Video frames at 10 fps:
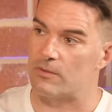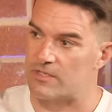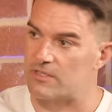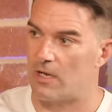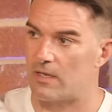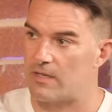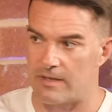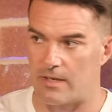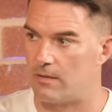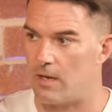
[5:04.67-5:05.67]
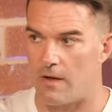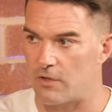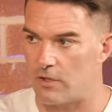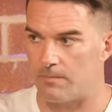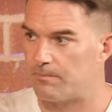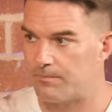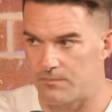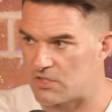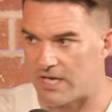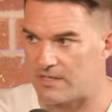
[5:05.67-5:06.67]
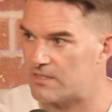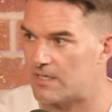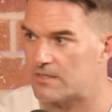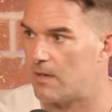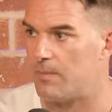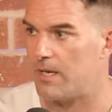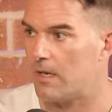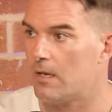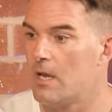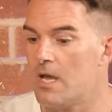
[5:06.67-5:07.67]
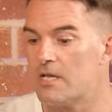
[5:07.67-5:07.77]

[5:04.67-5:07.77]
was when I started thinking, I've got to change things up here.